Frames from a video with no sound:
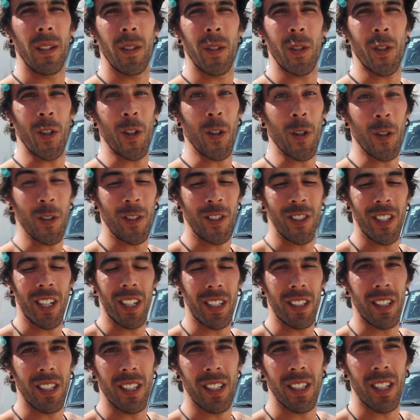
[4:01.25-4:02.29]
So
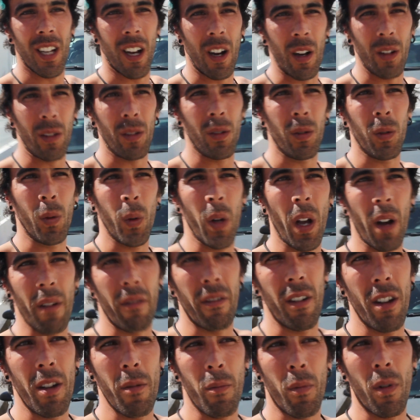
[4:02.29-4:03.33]
check this out, we are
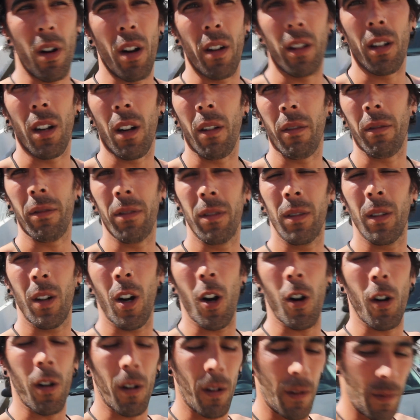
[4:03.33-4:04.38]
very proud of
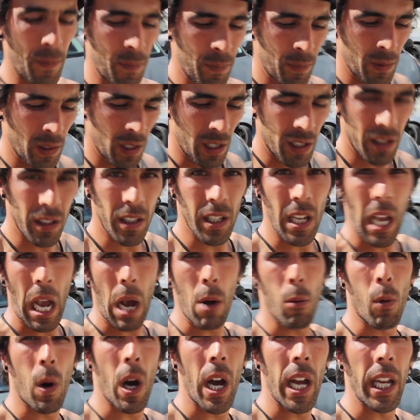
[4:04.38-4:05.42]
our
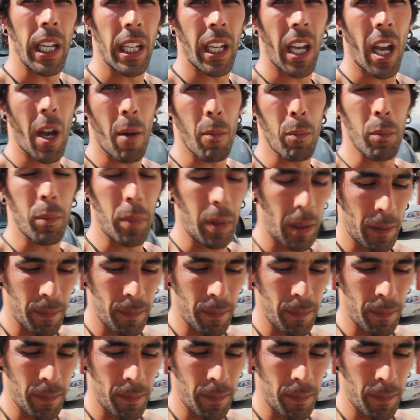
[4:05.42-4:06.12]
DIY camp.